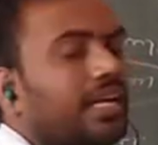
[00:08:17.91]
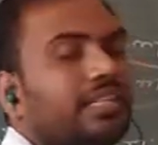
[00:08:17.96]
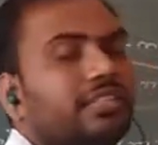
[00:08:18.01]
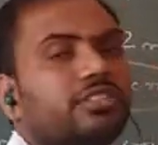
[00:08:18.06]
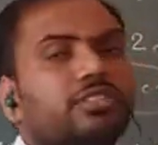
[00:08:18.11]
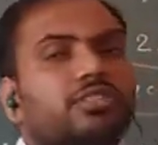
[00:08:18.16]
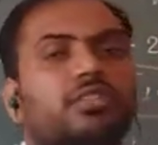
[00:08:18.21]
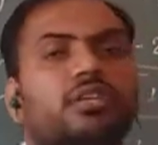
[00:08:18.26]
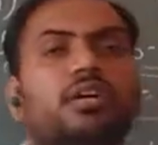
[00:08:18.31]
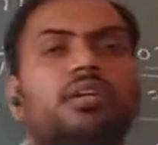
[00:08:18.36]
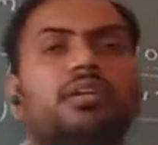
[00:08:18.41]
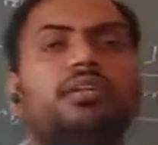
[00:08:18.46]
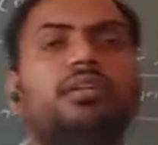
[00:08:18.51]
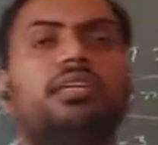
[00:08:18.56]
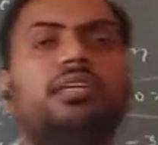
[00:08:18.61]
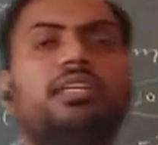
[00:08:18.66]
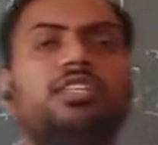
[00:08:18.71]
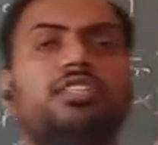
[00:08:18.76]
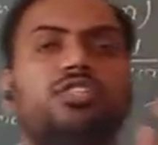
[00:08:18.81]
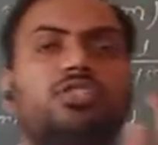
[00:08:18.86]
and Sun
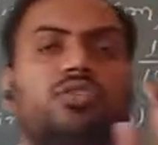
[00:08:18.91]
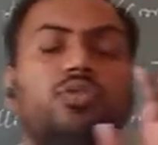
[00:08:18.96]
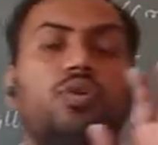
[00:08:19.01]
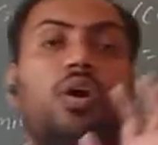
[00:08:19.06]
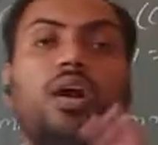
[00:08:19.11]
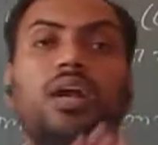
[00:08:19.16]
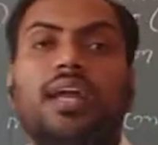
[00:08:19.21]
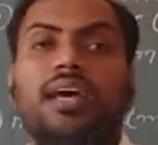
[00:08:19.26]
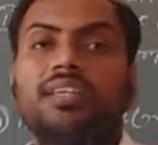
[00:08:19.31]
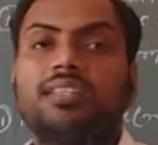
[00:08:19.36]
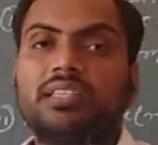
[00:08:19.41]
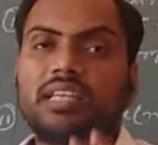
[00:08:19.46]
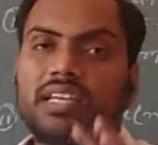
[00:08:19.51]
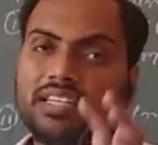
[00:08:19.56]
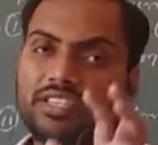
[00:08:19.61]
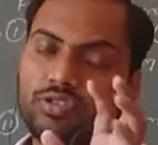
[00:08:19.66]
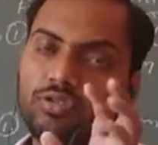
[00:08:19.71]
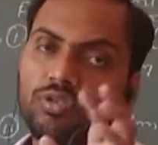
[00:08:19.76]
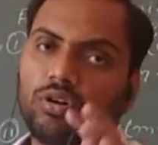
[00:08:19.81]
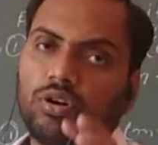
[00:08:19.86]
is called as
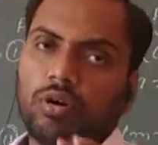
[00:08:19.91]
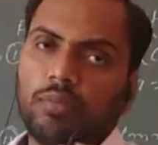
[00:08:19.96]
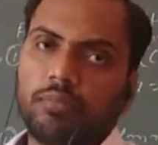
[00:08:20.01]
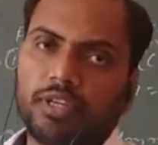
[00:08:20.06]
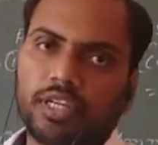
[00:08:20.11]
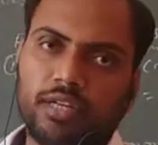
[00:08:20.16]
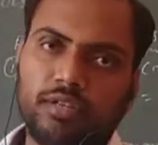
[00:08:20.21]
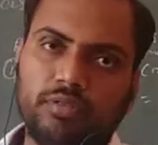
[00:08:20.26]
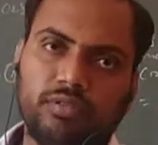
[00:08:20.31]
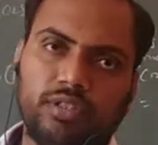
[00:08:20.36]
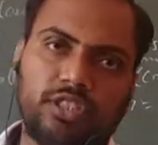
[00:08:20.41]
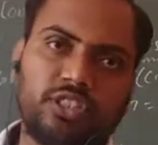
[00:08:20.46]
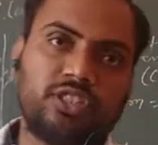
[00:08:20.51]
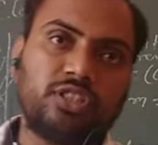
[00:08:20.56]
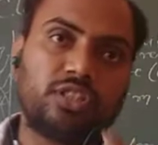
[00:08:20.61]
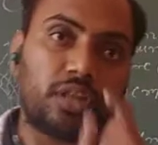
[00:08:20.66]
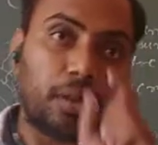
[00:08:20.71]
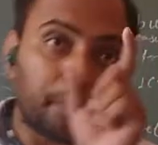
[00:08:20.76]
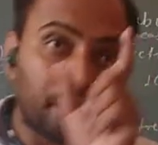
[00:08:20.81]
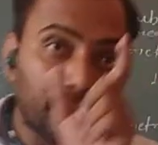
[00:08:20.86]
astronomical units.
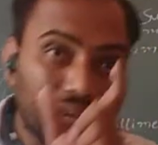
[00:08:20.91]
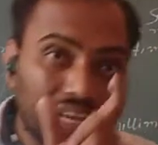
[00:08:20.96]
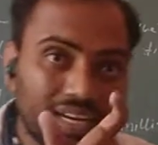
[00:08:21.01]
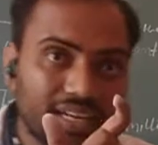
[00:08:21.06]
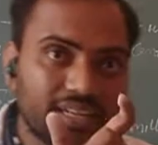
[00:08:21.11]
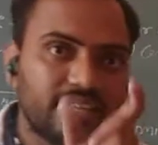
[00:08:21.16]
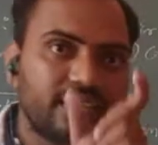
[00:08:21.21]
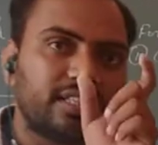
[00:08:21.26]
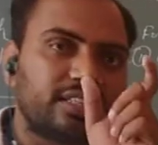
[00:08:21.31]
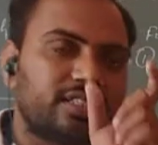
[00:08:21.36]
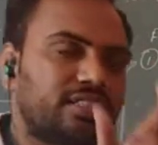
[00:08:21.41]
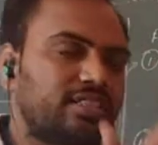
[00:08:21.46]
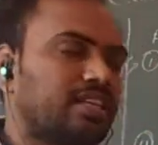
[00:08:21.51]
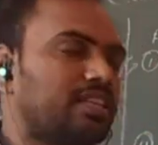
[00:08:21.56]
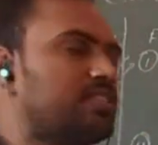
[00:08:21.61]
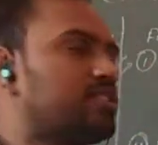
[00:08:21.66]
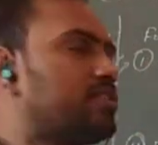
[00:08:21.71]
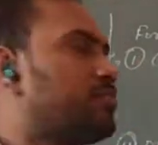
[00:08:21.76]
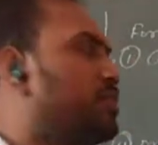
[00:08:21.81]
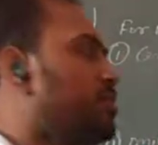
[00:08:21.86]
The mean
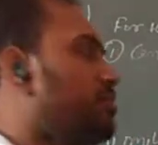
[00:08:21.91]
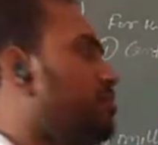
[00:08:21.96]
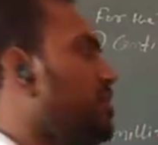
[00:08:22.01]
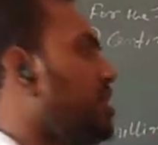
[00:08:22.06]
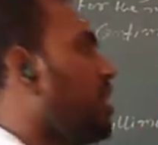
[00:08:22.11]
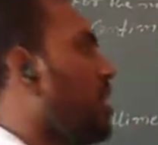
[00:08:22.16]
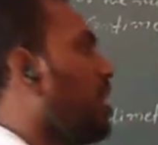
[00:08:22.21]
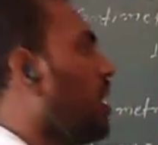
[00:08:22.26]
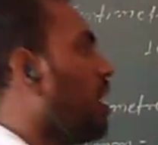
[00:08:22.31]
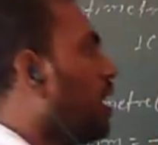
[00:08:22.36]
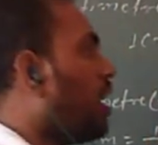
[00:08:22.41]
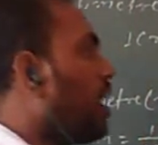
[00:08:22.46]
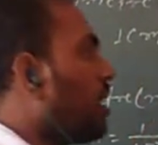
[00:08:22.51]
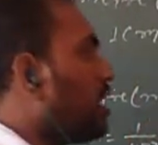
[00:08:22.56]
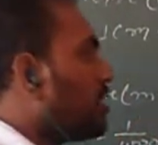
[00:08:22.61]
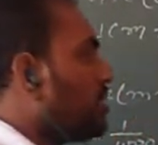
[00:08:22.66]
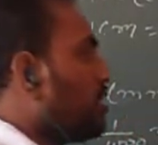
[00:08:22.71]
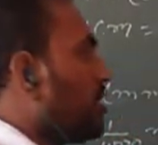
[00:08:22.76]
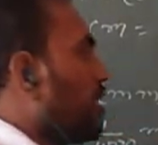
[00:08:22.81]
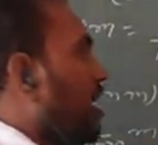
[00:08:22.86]
distance between
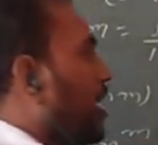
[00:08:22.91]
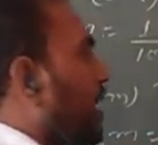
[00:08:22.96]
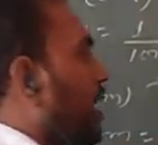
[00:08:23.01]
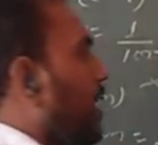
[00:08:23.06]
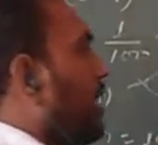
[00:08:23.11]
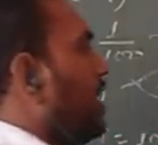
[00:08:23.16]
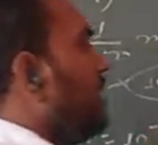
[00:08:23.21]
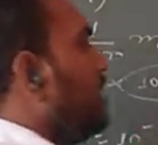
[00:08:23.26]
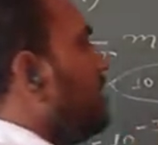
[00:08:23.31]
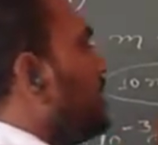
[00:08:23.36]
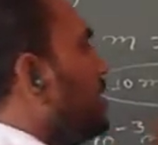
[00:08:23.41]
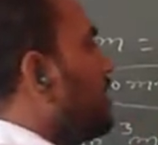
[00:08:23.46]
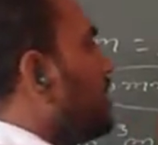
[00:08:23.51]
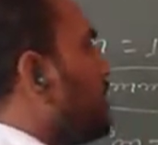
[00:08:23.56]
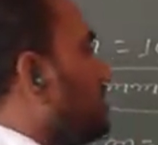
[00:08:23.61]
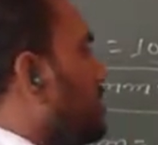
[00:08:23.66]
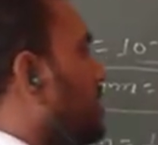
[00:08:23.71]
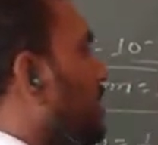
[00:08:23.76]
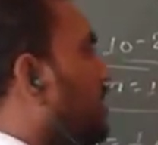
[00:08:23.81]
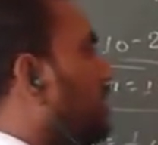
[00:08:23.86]
Earth
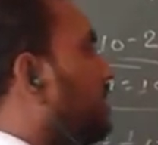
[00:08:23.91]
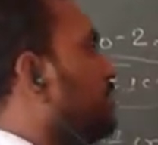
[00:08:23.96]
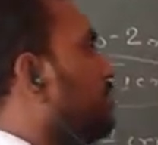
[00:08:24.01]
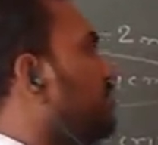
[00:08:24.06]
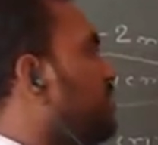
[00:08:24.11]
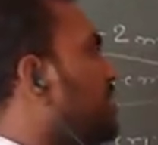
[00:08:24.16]
and Sun